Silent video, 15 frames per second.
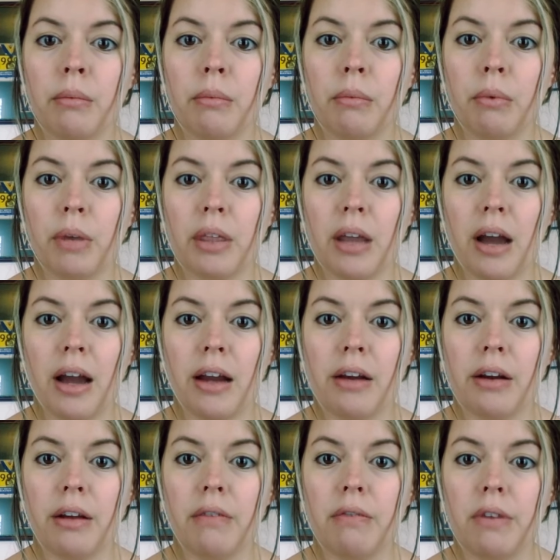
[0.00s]
with a high
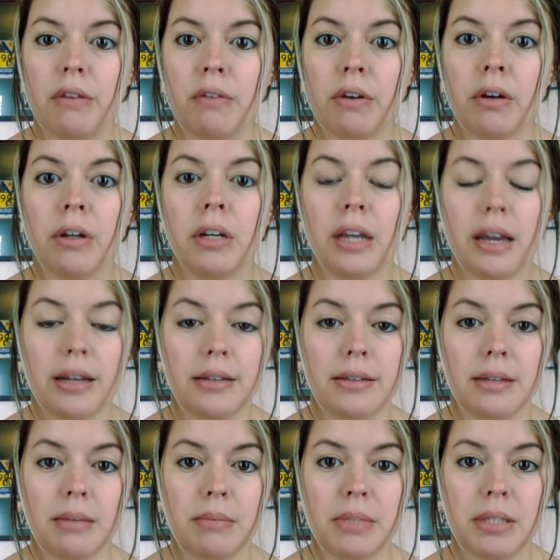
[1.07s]
grade fever, and he had
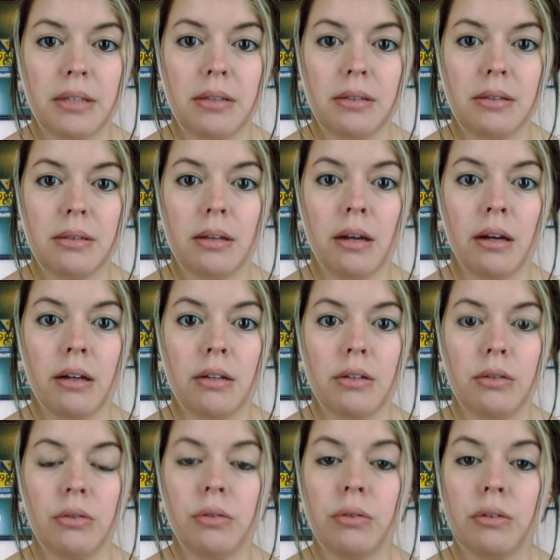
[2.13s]
sepsis
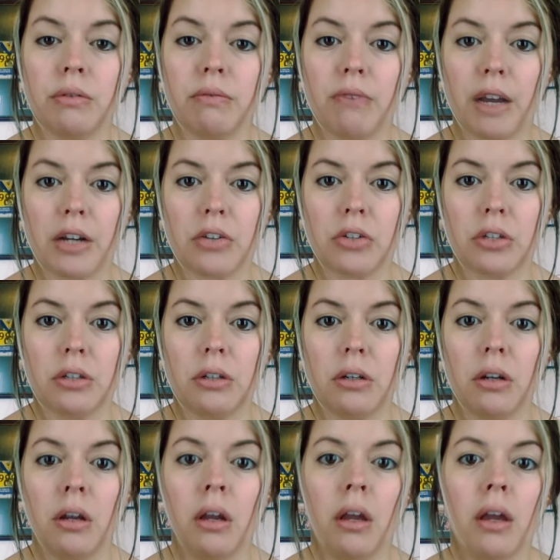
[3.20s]
due to an infection.
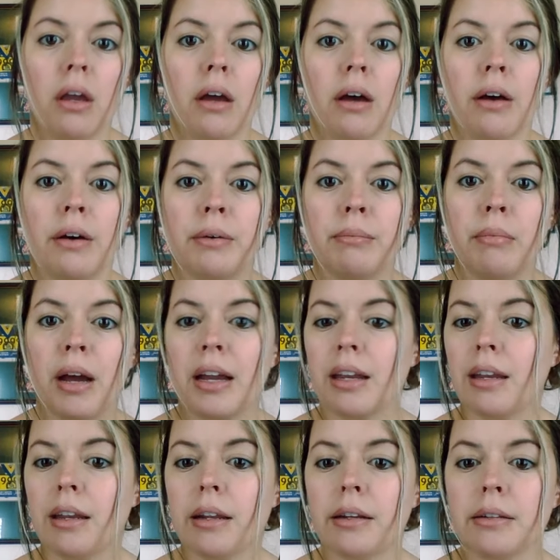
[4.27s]
I can
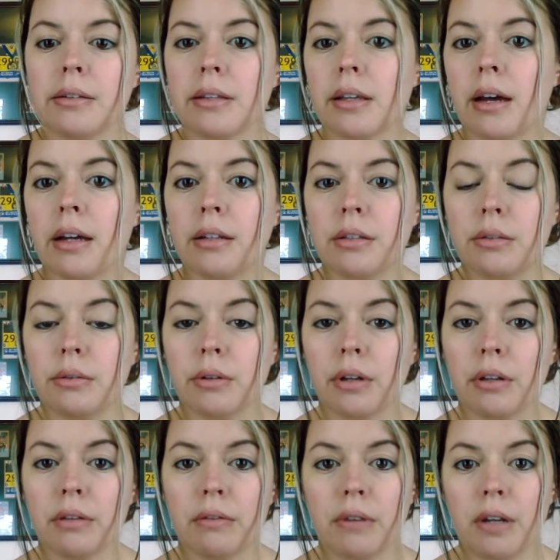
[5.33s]
get into that into
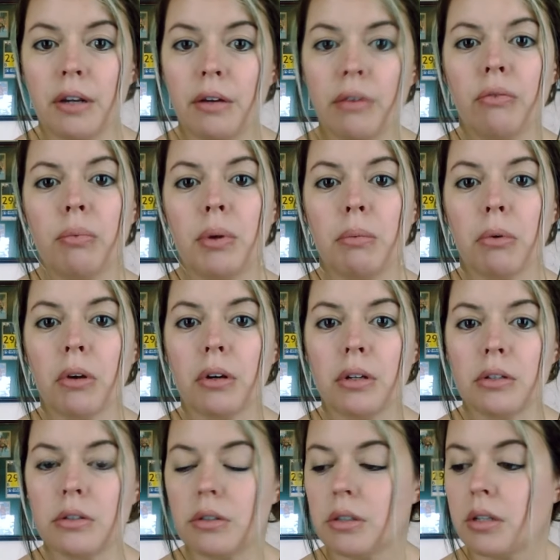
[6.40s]
another video if people are
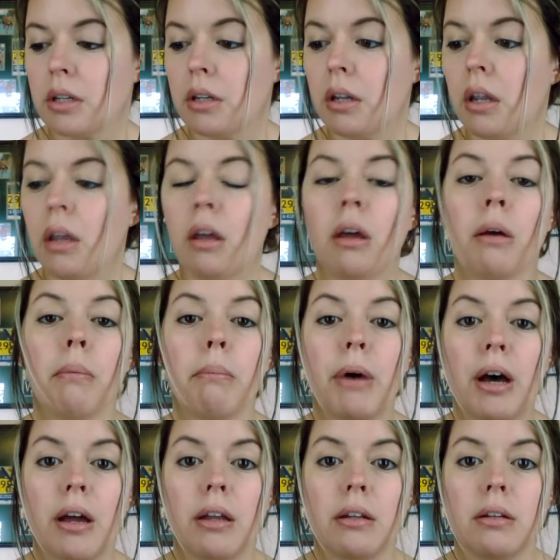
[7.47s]
interested.
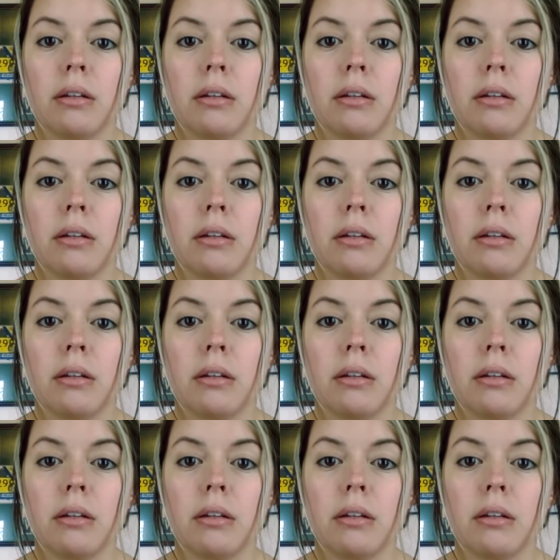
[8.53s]
But